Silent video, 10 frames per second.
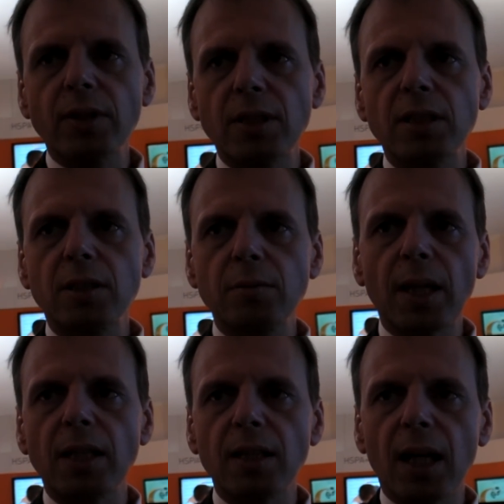the systems
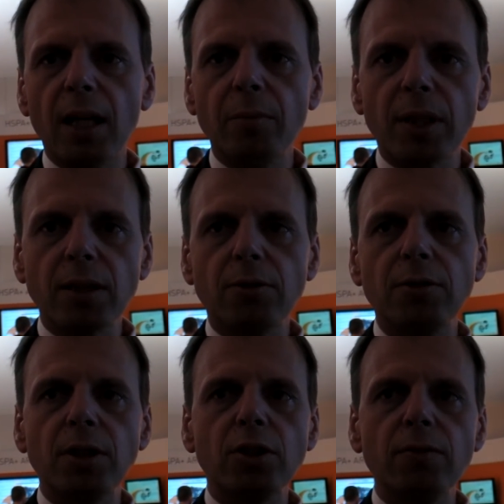at a time, but the
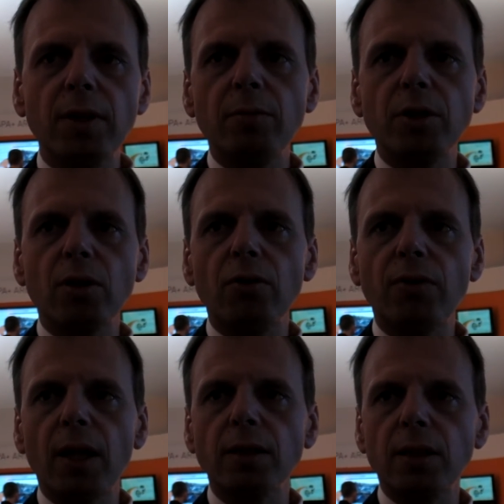transition will be so
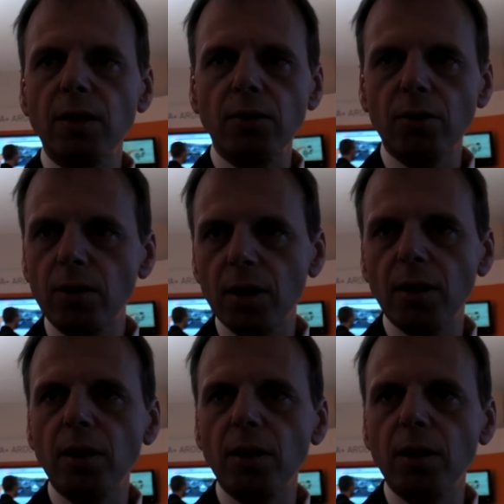fast that the,